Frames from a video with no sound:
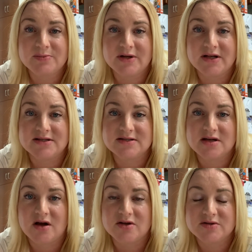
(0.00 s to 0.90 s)
but it's
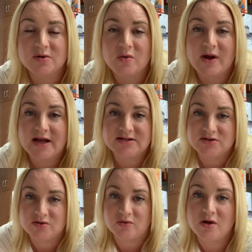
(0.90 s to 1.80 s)
also a way
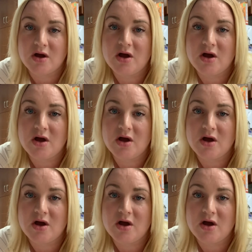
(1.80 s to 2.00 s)
to